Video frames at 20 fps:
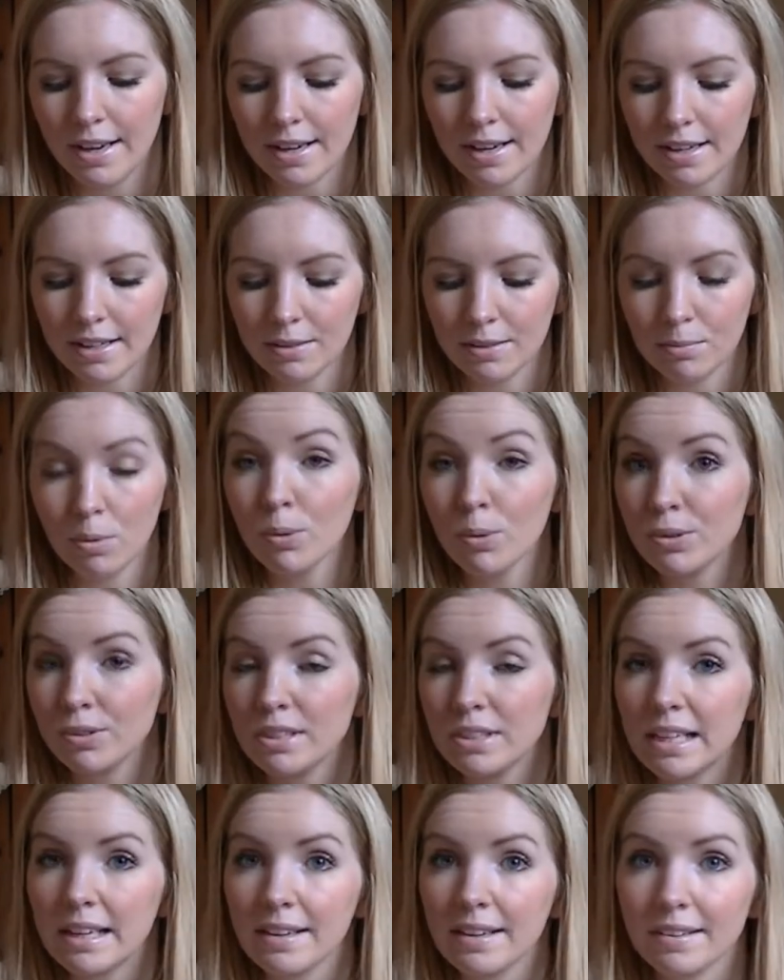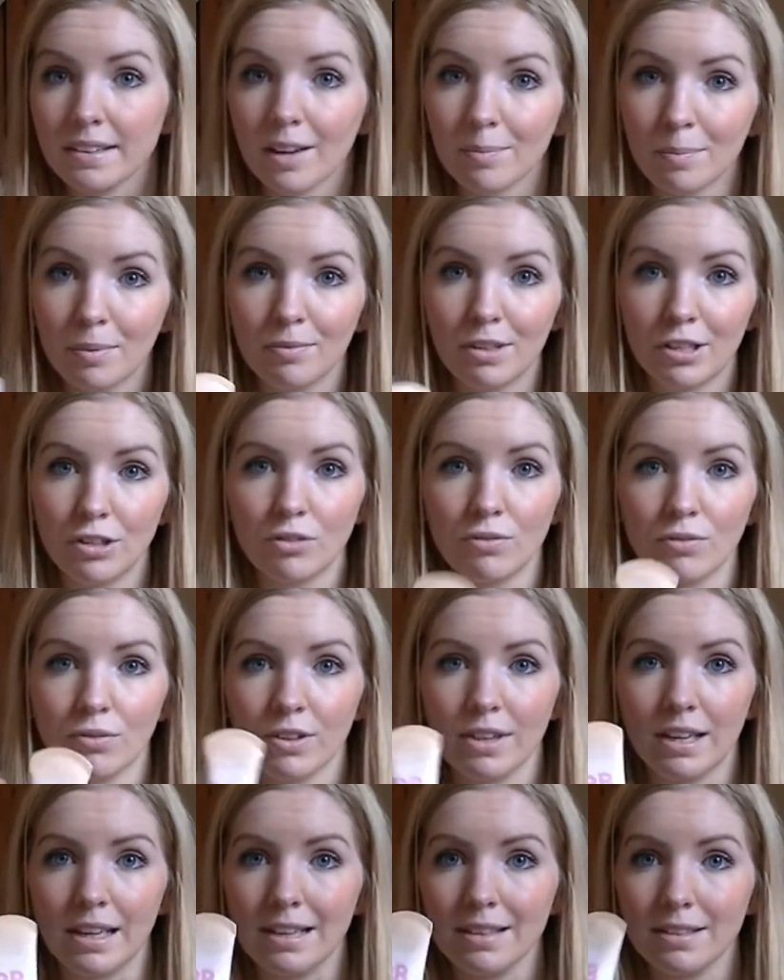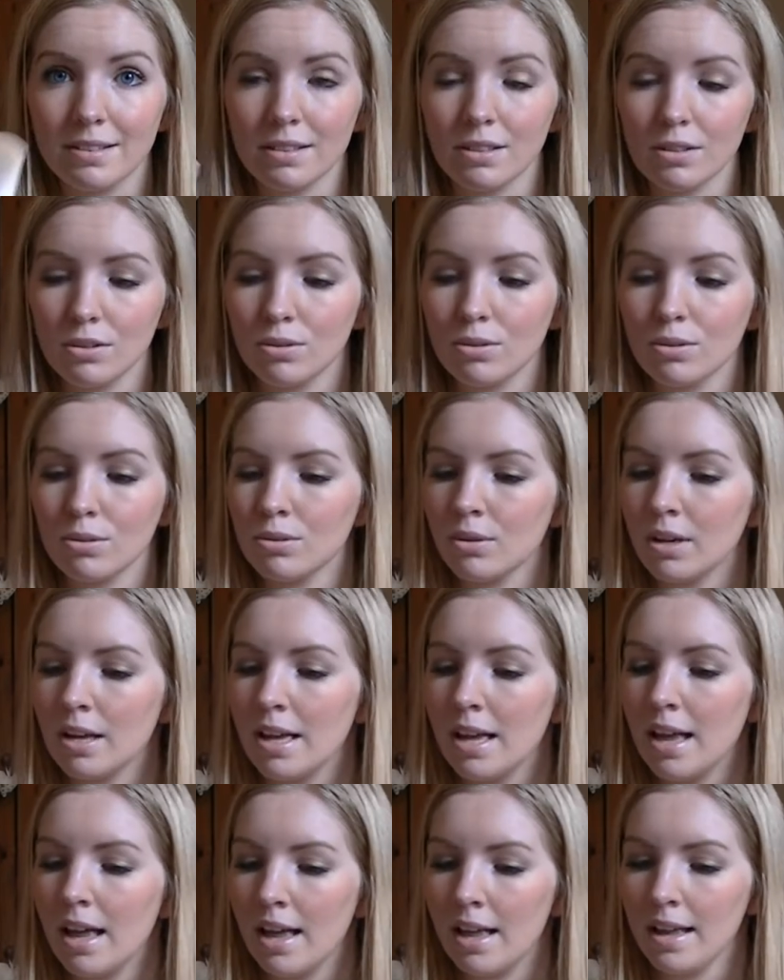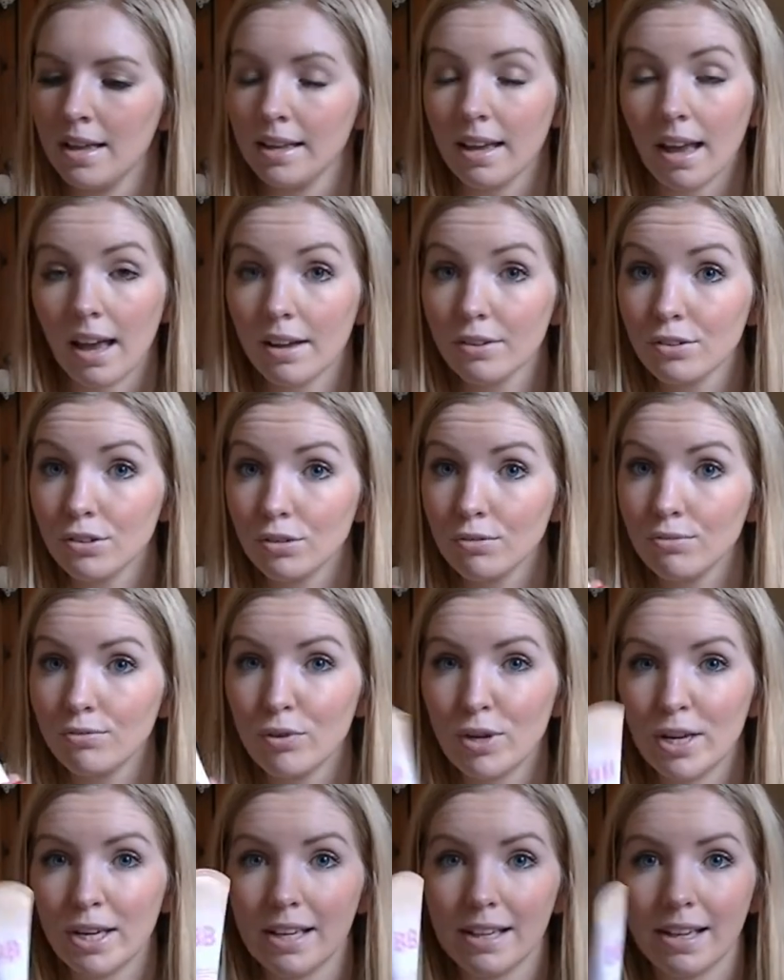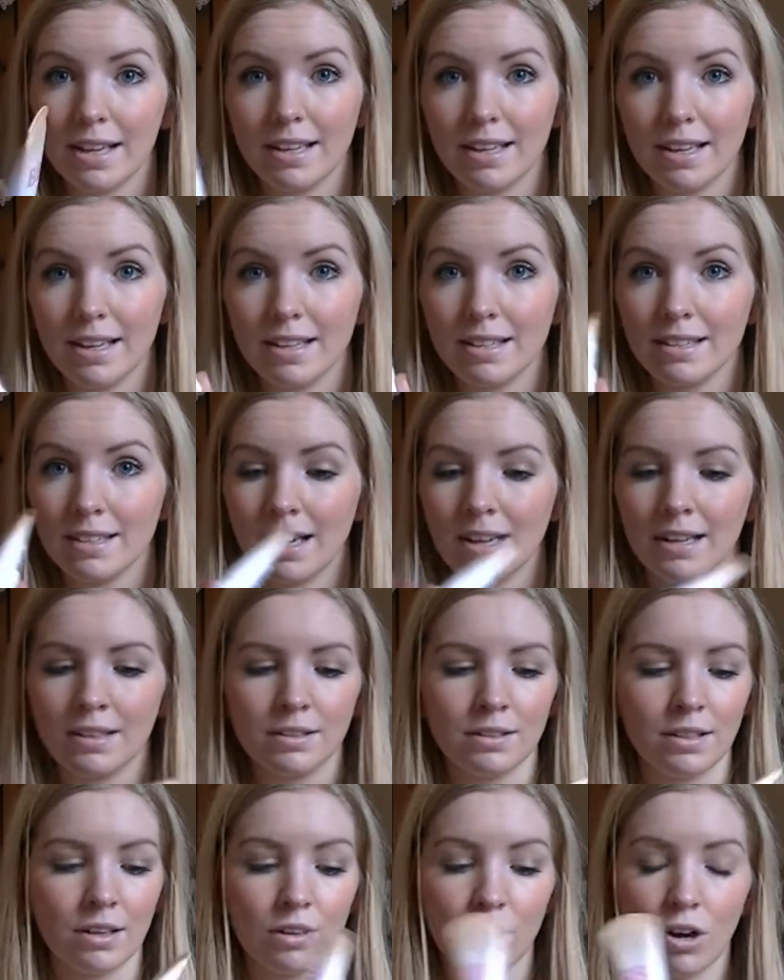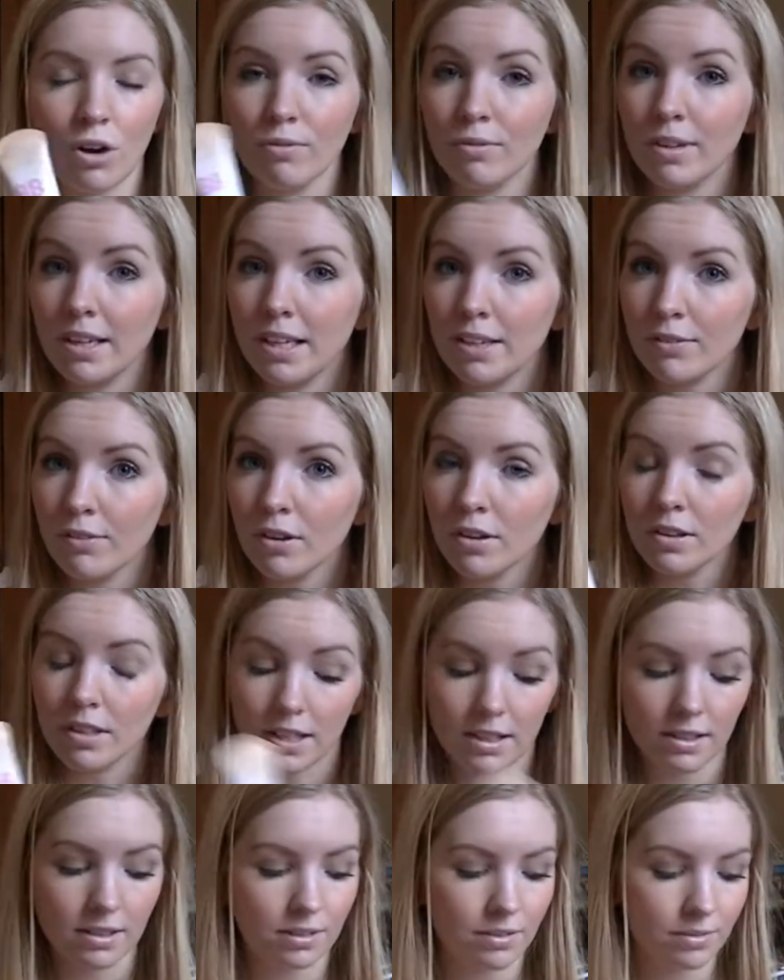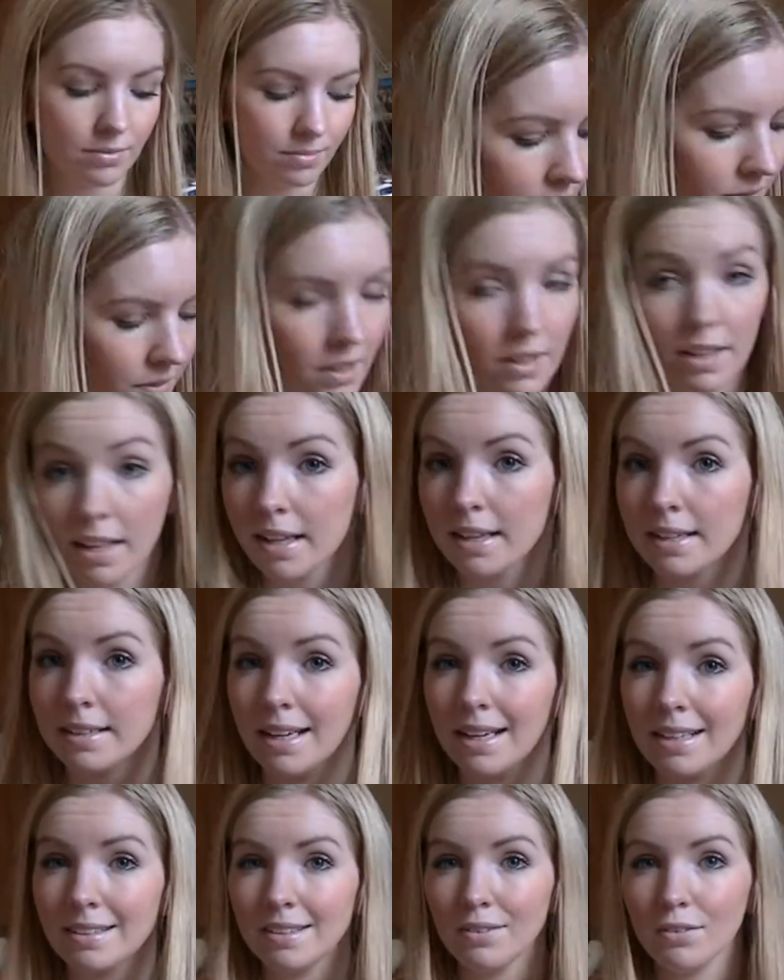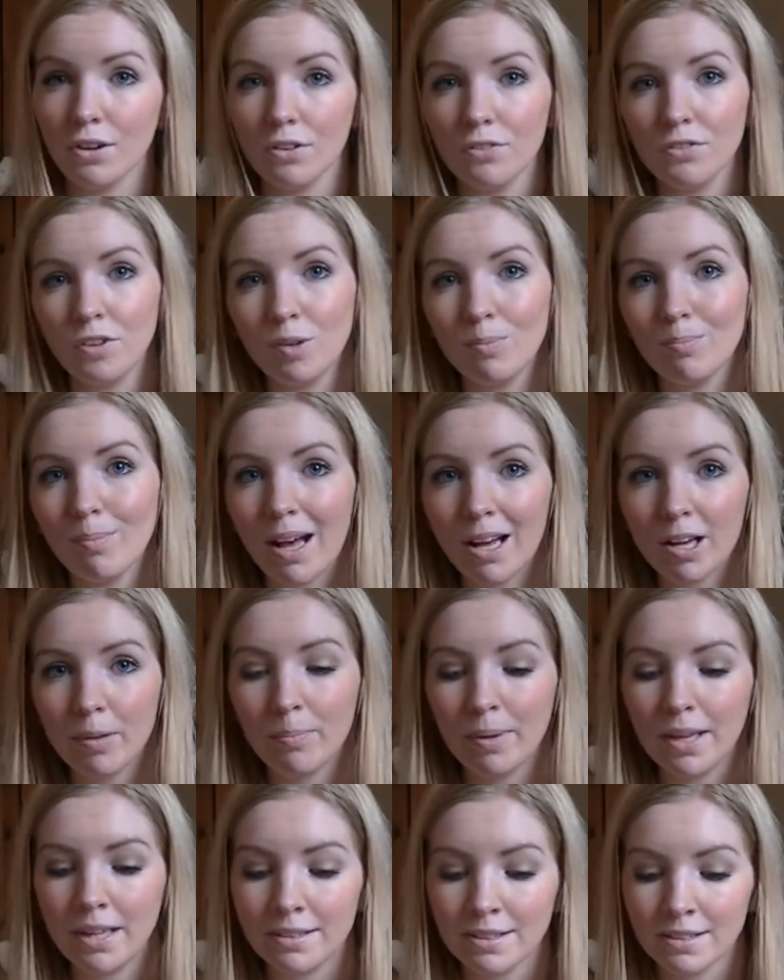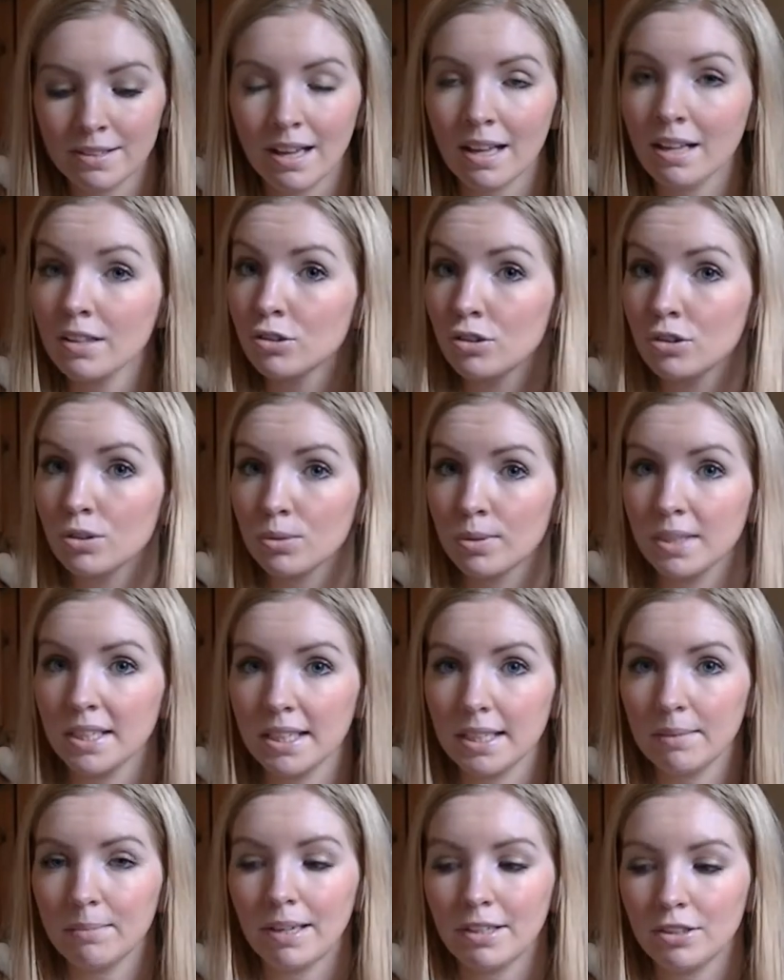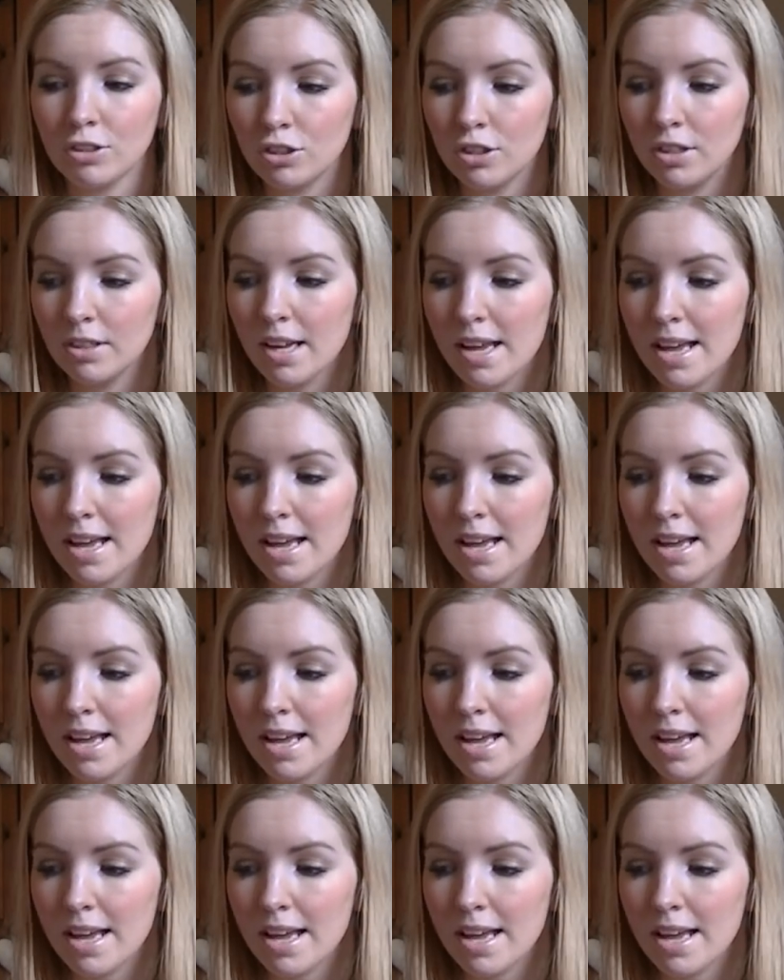And most days I've been reaching for this. So yeah, I do really like it and I can't really fault it. Next, I've got a few MAC bits that I'll just quickly mention.